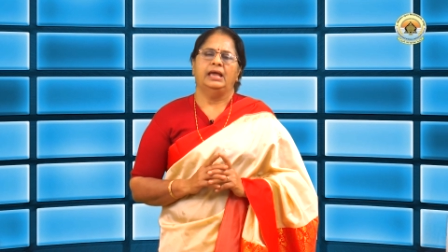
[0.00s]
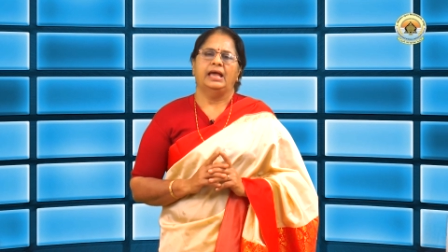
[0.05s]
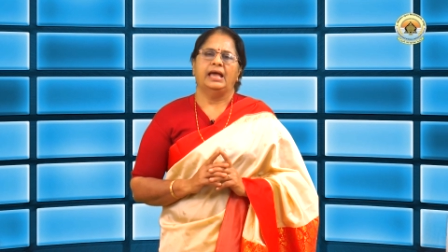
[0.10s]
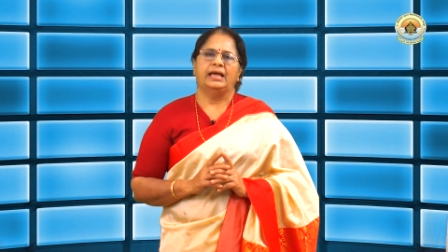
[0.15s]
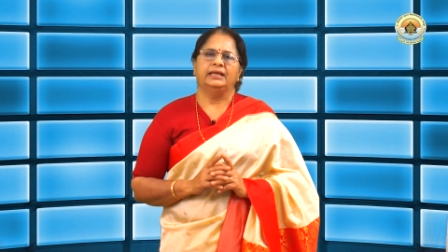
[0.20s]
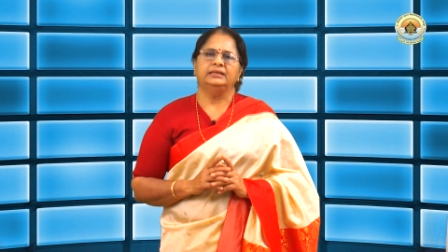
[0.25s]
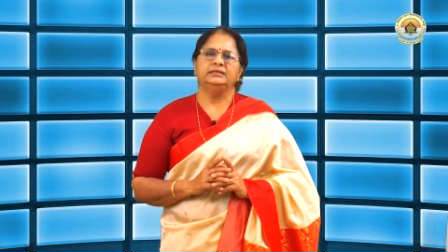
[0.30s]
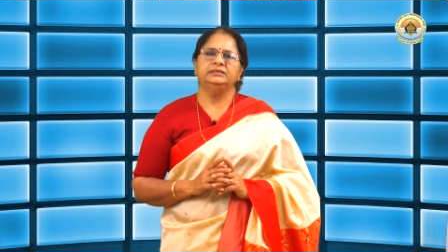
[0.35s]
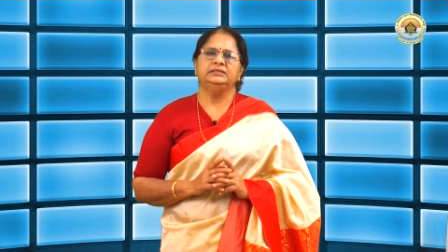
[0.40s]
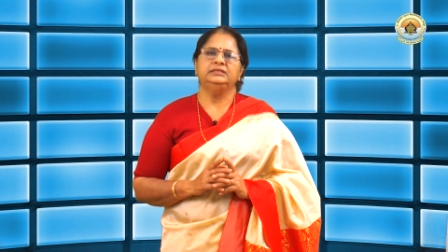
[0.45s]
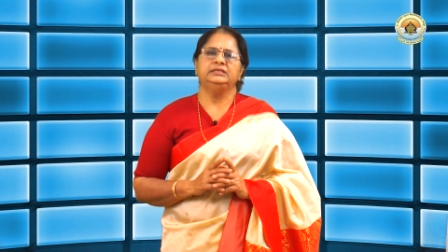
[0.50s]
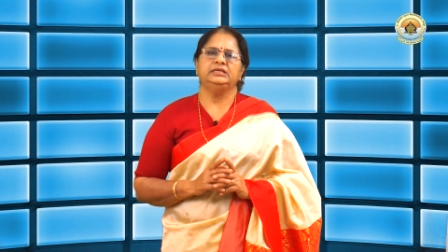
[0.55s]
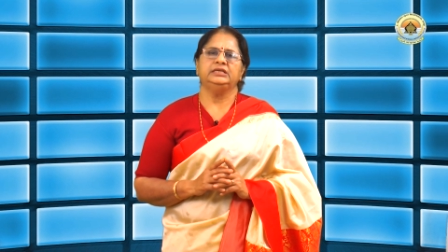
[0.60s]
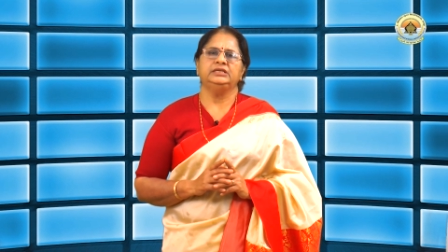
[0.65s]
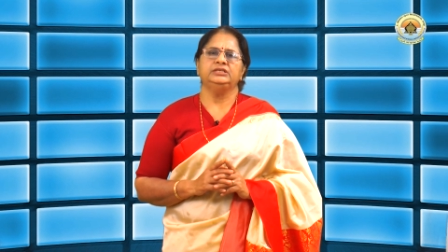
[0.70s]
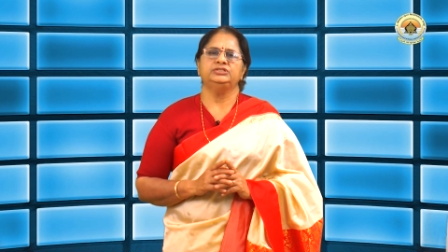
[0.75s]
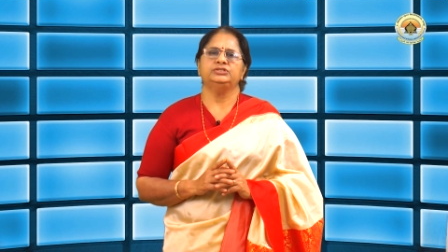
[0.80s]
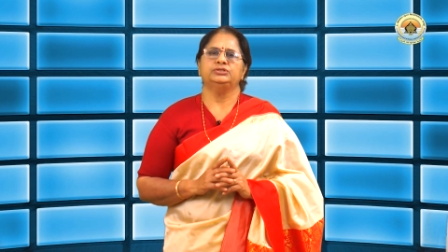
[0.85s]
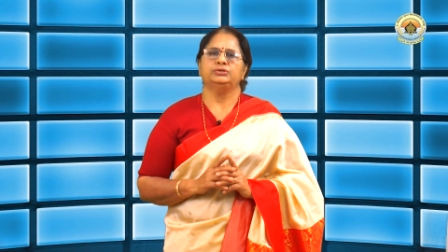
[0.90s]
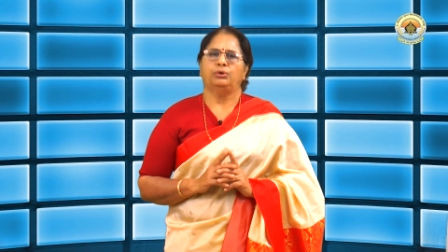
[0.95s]
and
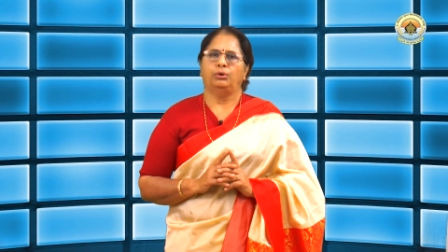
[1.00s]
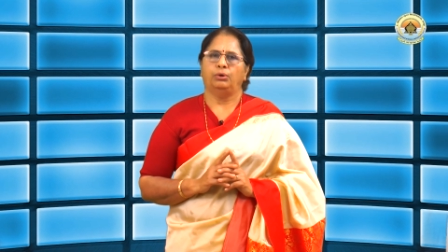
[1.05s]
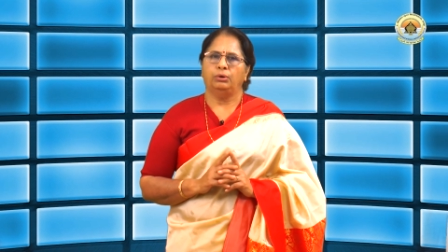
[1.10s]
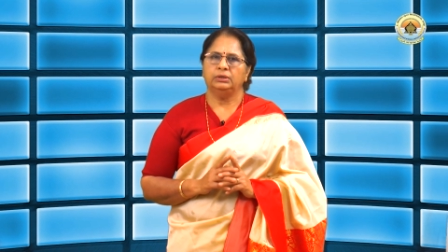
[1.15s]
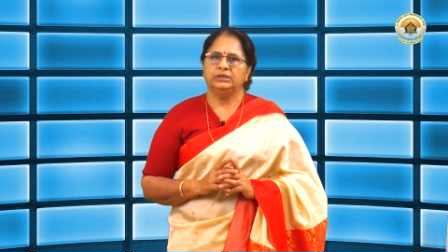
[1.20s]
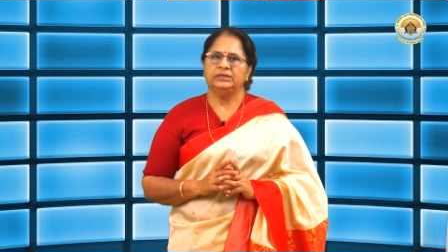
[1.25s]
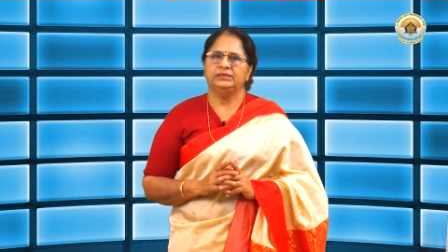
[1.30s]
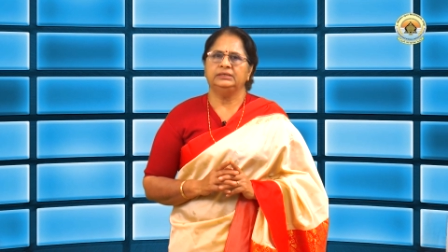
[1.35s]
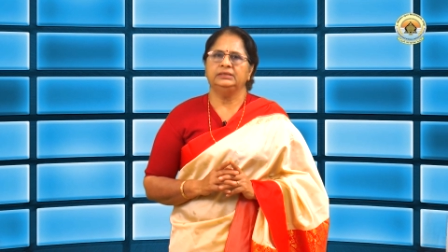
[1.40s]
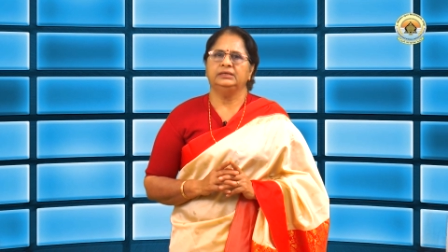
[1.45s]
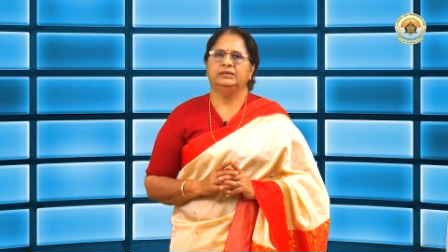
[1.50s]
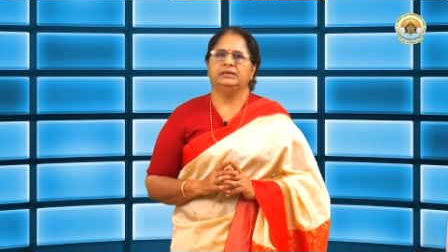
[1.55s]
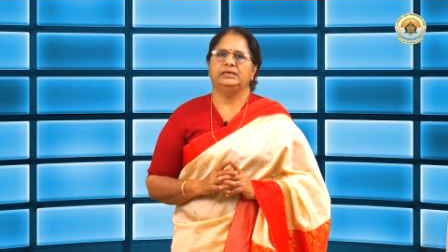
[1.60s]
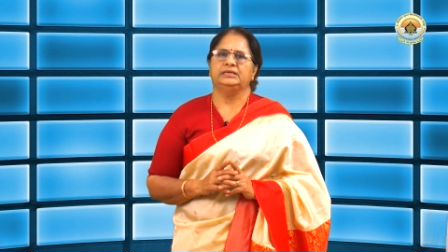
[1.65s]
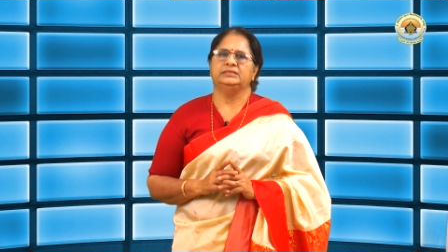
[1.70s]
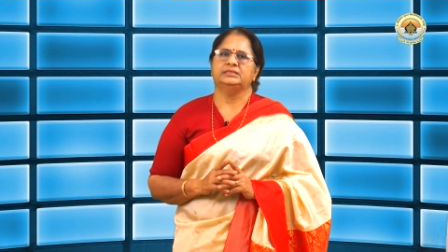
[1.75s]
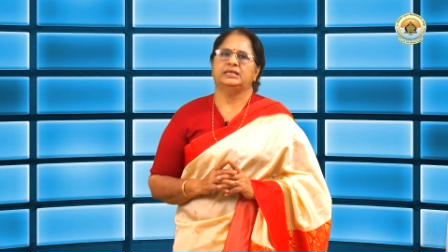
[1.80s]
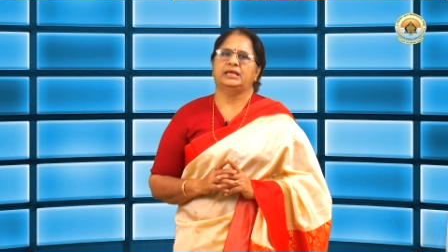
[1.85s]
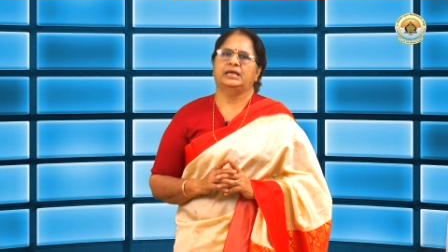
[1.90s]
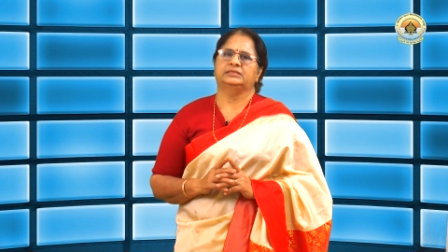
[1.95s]
teach or
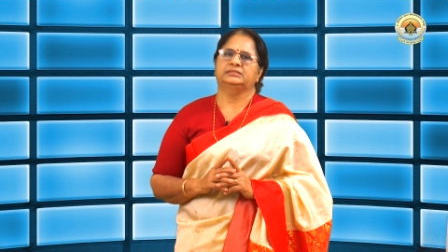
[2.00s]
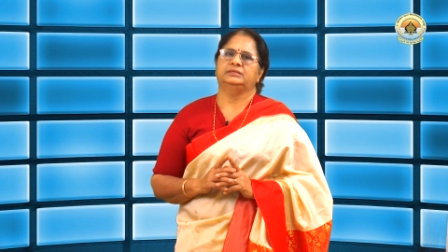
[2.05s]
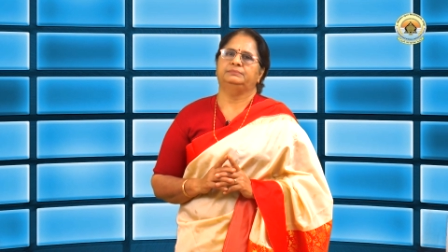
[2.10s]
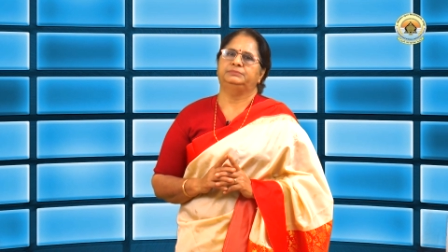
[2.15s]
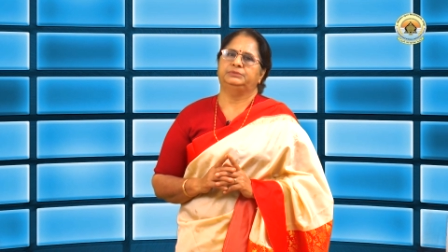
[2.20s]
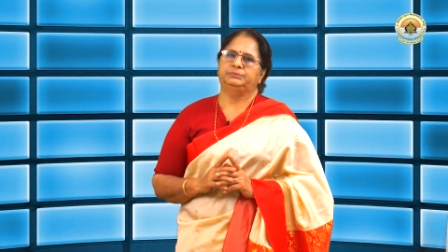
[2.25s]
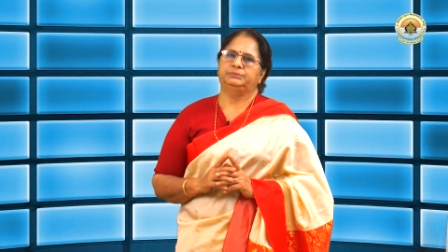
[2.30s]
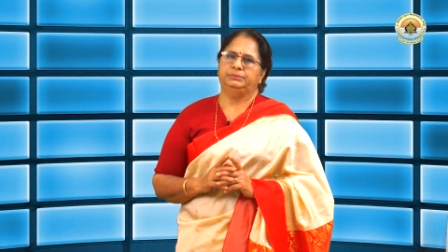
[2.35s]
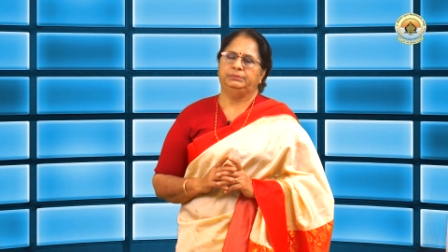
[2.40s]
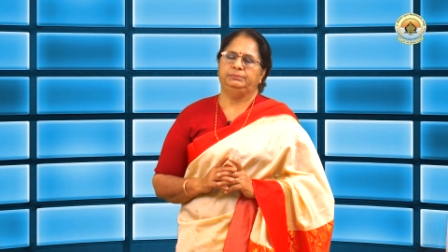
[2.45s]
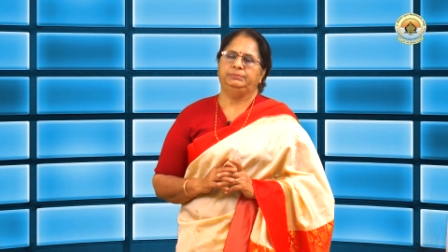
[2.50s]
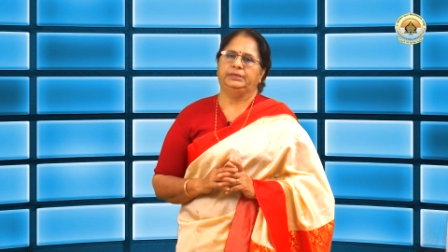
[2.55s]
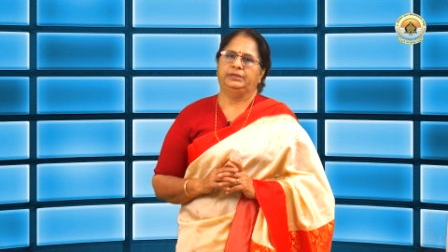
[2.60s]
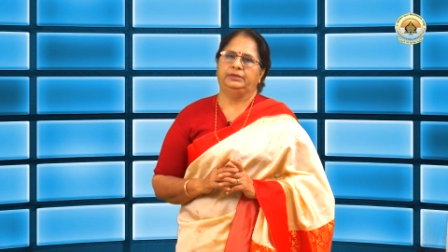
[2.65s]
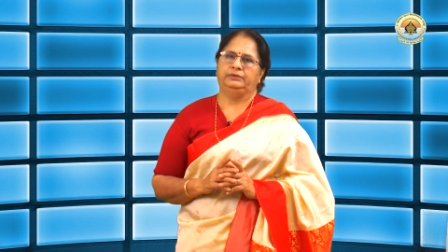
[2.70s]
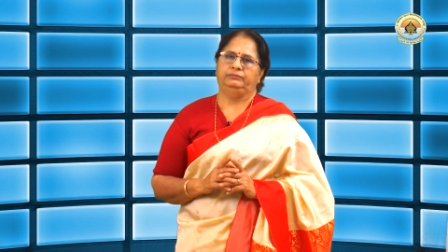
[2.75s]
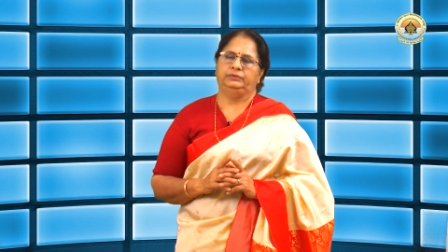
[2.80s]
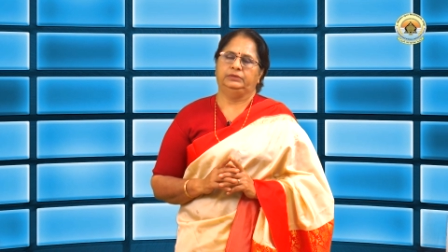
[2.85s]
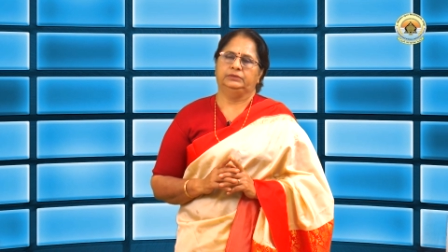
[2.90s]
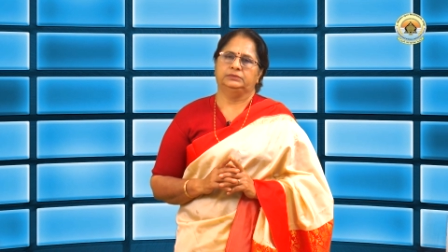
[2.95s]
increase acceptable
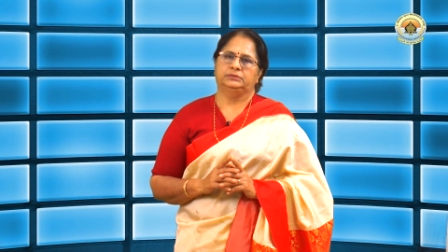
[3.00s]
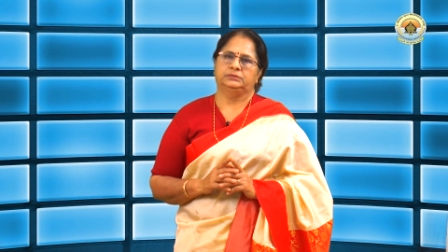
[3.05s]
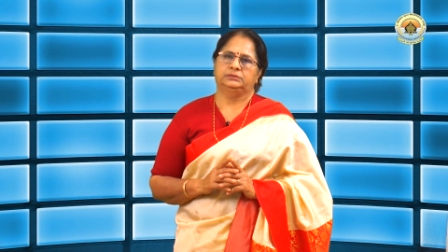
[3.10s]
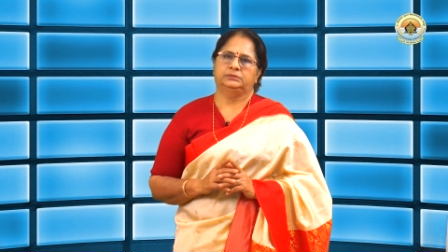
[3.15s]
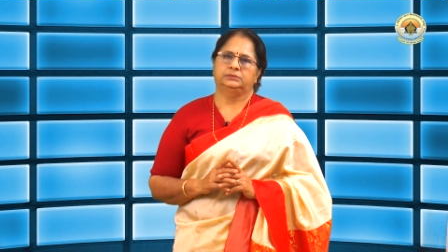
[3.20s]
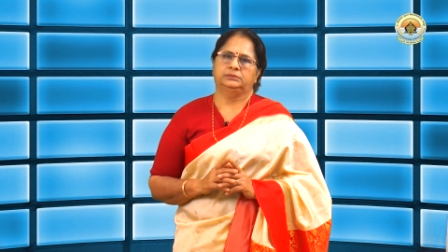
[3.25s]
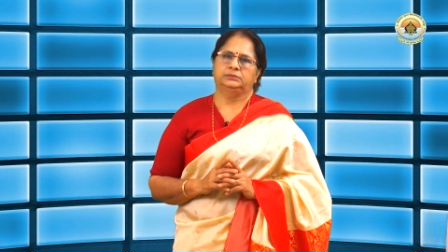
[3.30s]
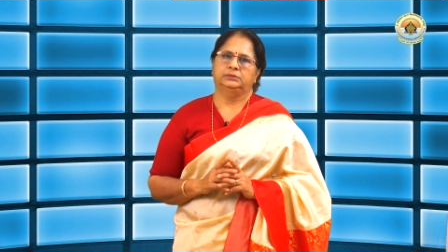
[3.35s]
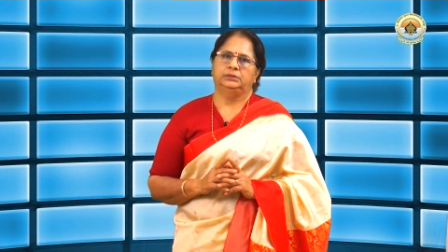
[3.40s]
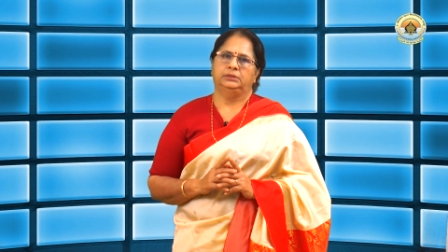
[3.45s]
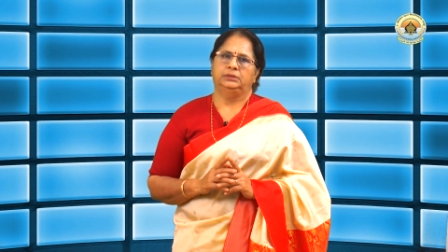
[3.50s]
behaviors.